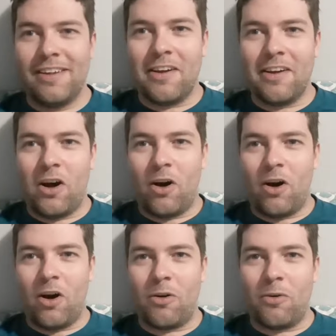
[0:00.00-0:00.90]
All
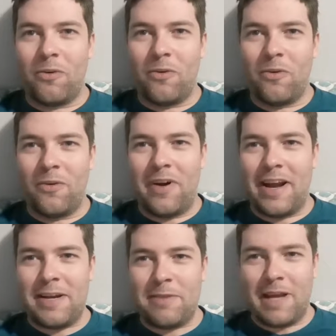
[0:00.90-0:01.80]

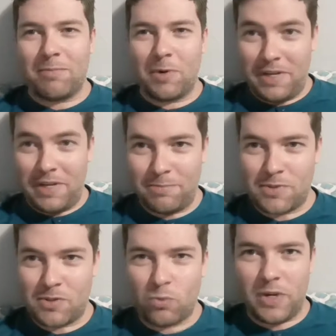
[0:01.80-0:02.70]
right, Pangburn
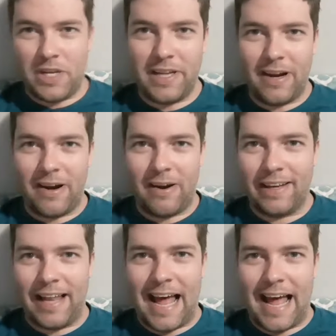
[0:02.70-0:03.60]
peeps, we are
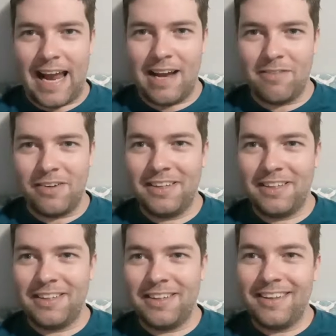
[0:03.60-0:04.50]
live.
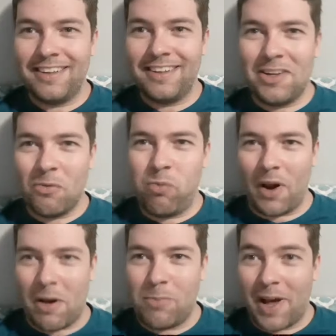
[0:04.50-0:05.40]
What
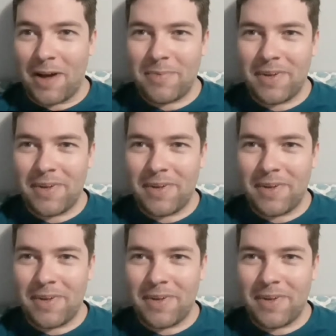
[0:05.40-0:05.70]
up? What up?